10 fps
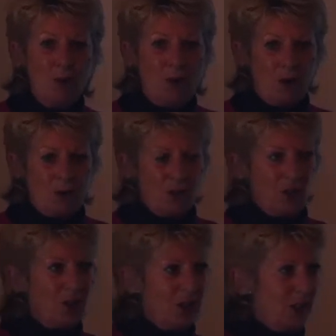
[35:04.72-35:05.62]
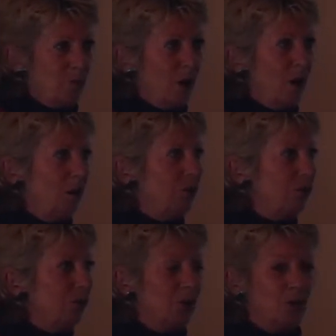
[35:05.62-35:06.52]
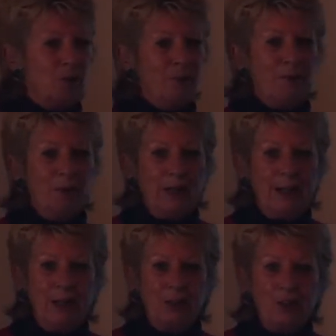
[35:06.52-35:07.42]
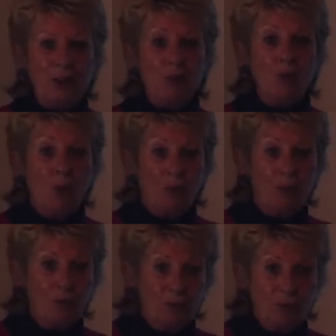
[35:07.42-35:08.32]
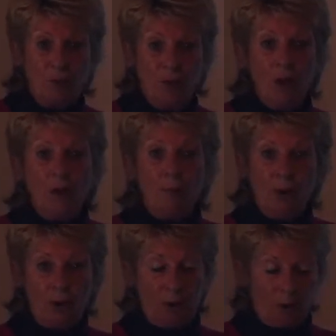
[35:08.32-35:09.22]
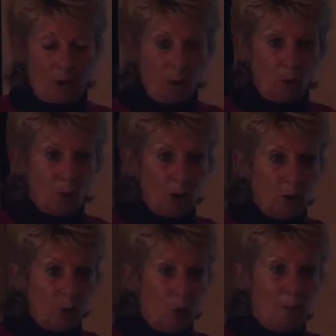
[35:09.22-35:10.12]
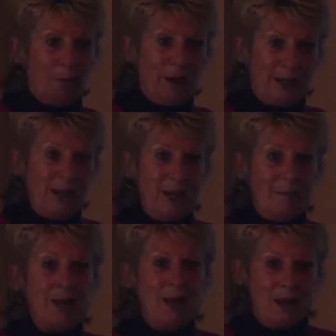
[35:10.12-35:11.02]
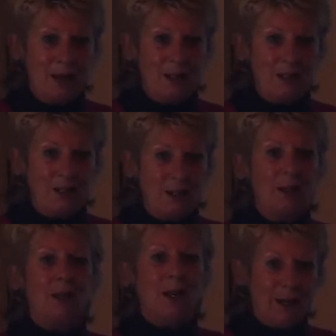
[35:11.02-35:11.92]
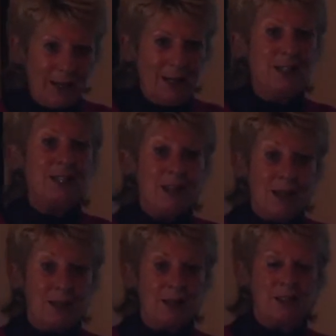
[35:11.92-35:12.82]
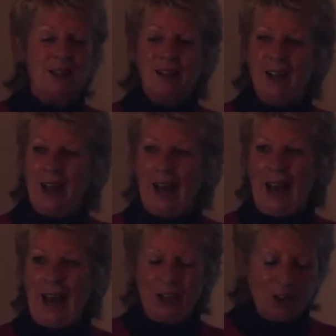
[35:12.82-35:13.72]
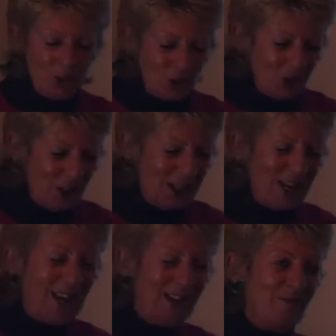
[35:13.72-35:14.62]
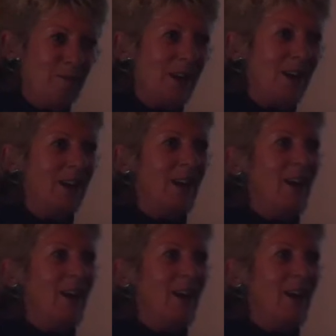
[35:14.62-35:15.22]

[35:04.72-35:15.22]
was, she said, well, you can call me really anything you want, but what my name is this. And she gave me